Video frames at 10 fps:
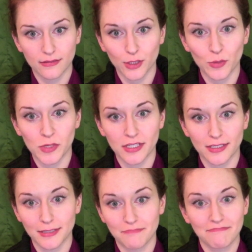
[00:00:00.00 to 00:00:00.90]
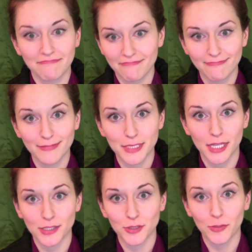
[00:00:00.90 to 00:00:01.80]
luminous
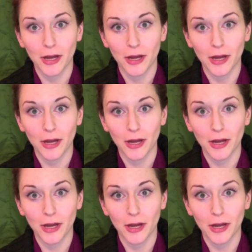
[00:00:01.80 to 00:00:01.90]
celestial